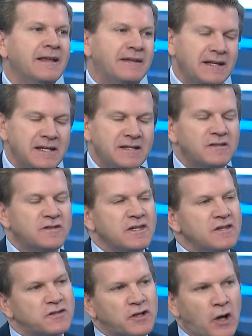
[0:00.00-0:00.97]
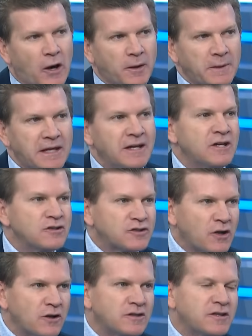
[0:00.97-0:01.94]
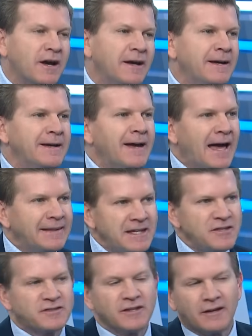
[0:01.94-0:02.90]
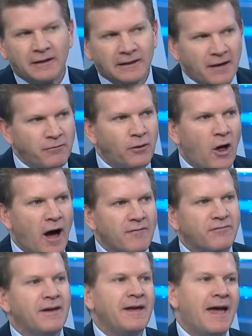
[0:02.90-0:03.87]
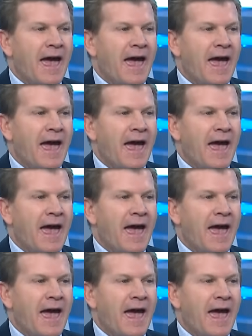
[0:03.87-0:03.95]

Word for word: They need to see this economy start to at least level off.